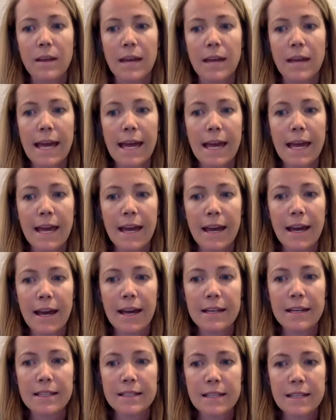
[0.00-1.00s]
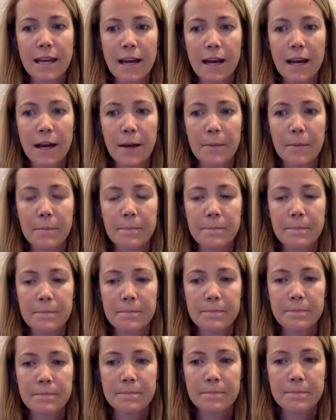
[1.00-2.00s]
and um,
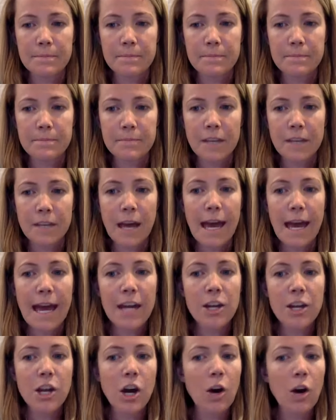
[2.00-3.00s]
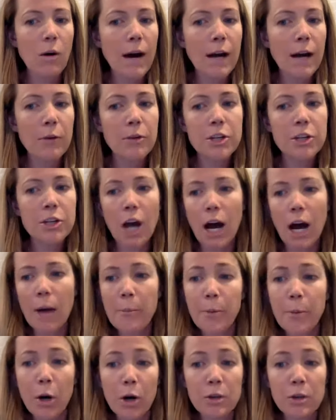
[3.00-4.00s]
and no, I would
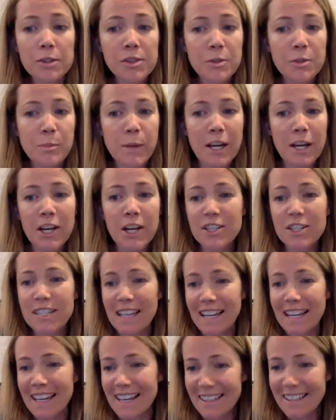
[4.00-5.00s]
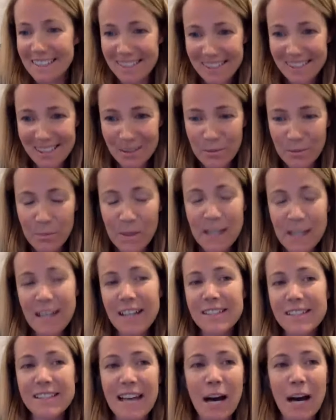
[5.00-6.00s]
not post bigger tickets
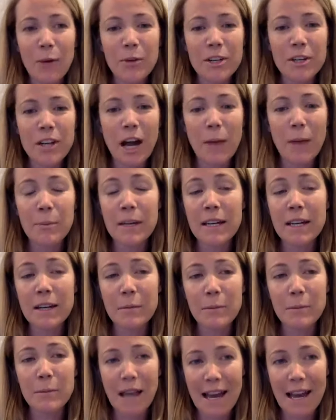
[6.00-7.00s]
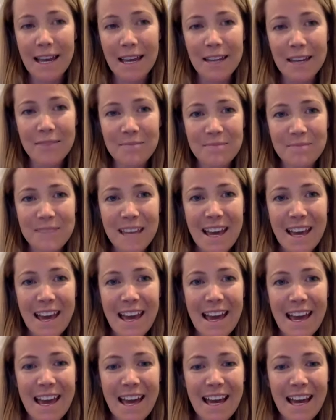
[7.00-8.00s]
because that would not be compliant.
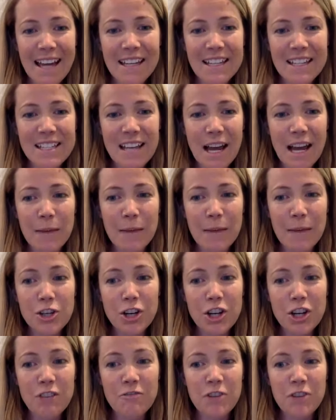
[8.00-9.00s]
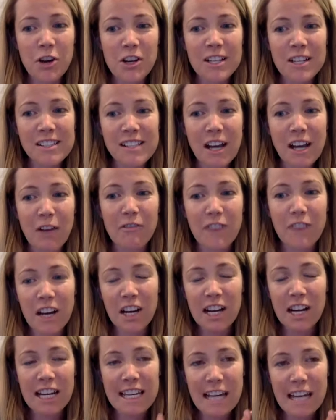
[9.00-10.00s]
And I'm sure you've noticed how
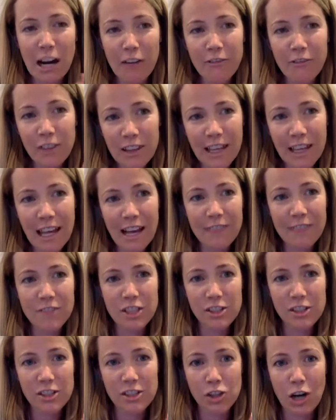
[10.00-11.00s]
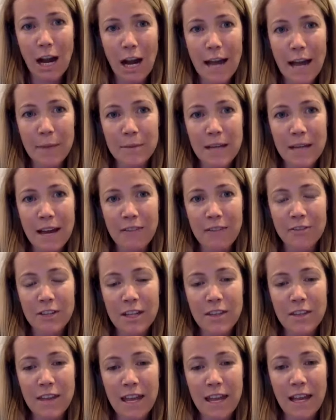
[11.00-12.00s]
very carefully I've described
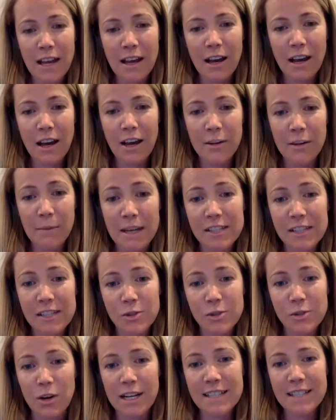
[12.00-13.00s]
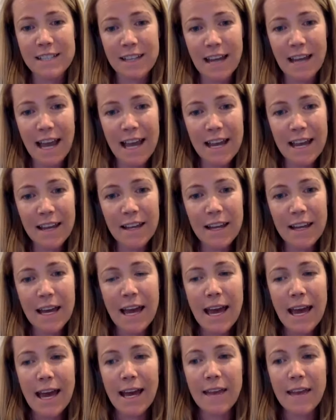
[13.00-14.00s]
everything on my story tonight.
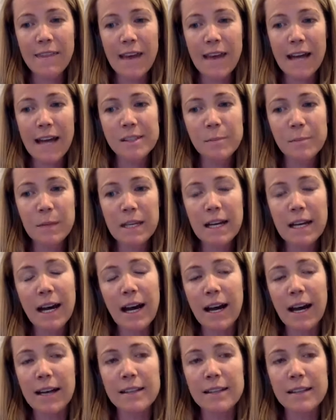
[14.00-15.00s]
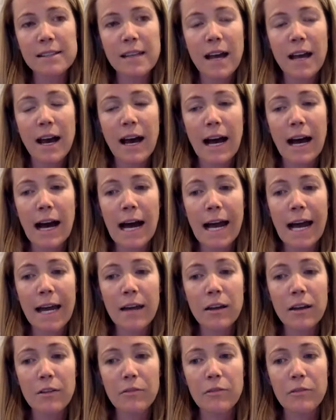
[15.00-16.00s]
And that's because
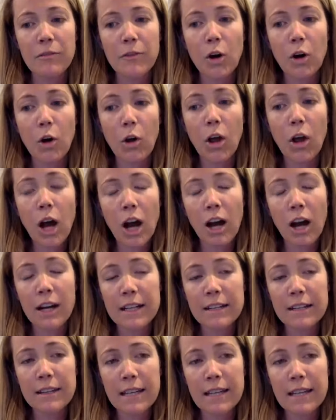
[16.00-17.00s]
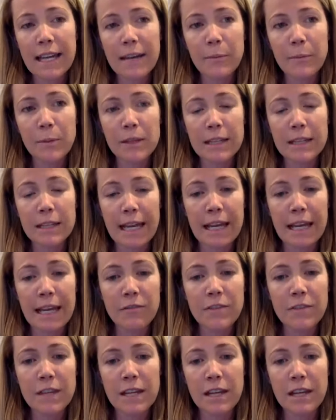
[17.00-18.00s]
I wholeheartedly
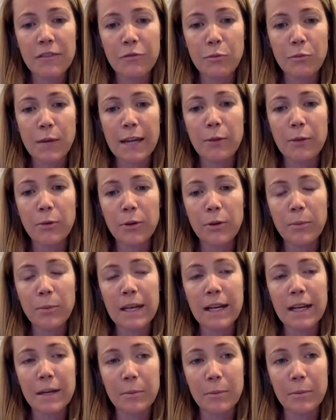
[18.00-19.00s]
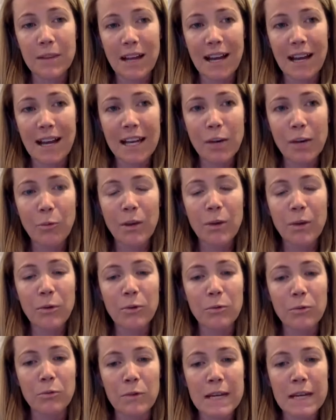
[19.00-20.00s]
believe that if we will be compliant, we
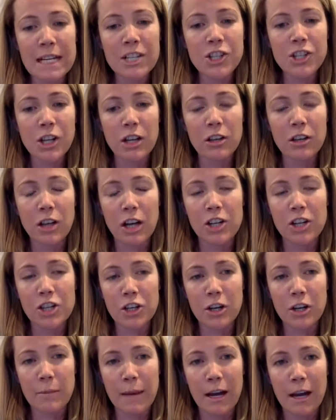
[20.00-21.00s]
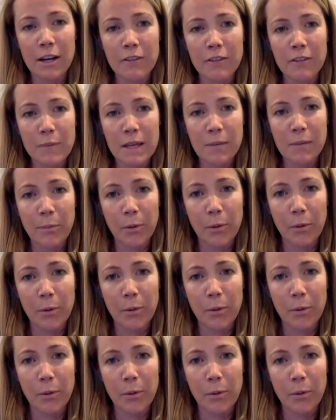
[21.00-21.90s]
will reach a larger amount of people.